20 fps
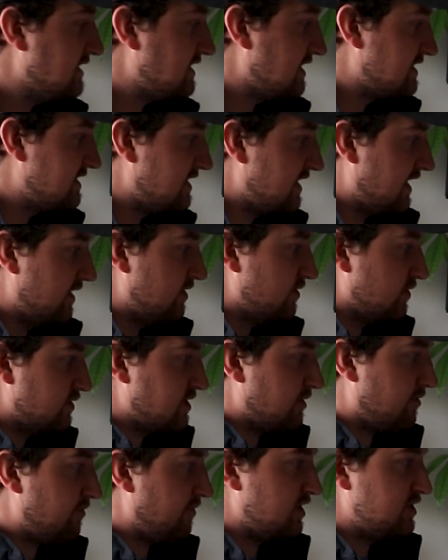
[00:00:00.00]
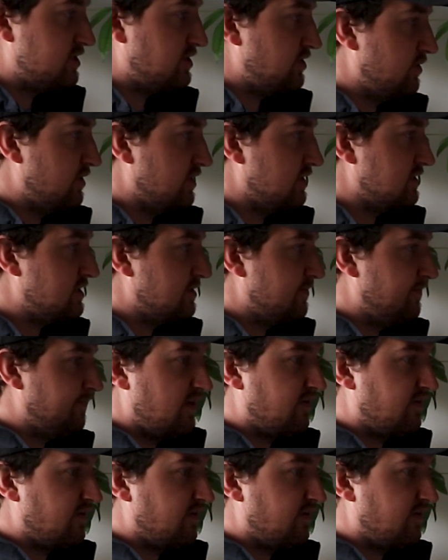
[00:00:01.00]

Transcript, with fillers: As I said, some of my students,